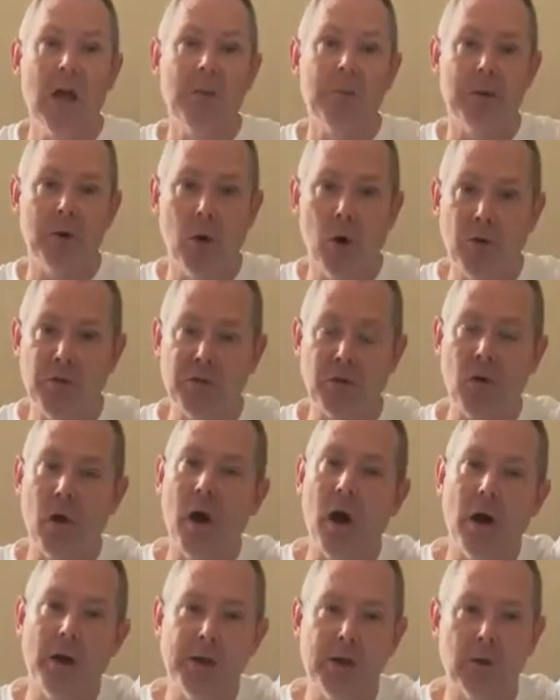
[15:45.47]
but
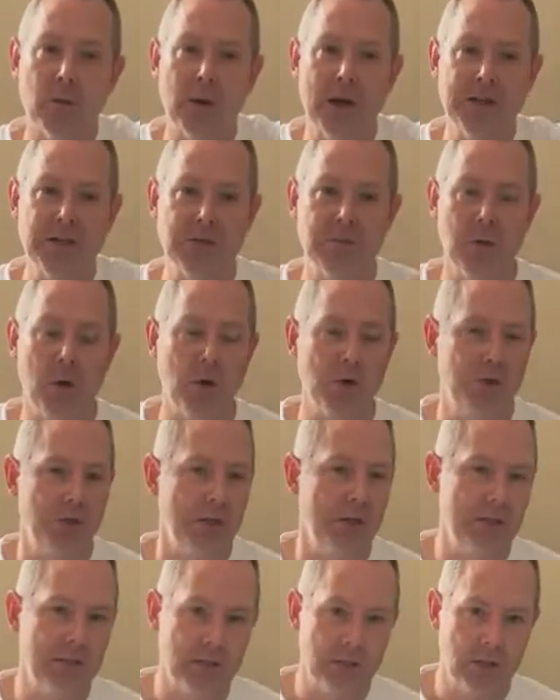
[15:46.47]
overall your range of motion
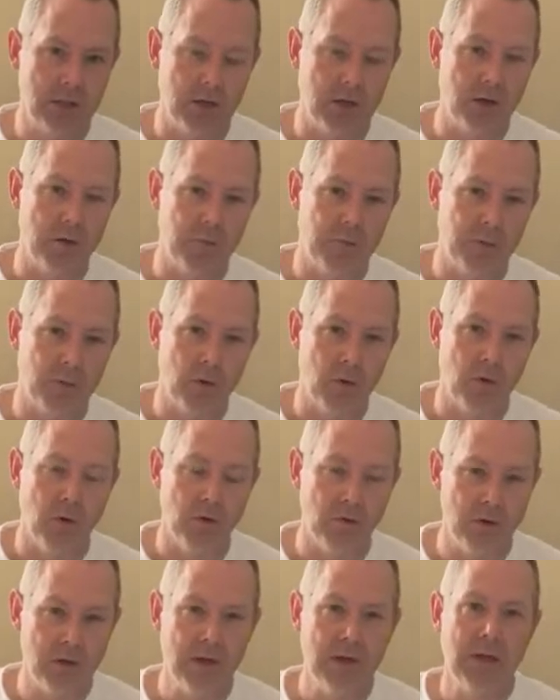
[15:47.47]
isn't going to improve.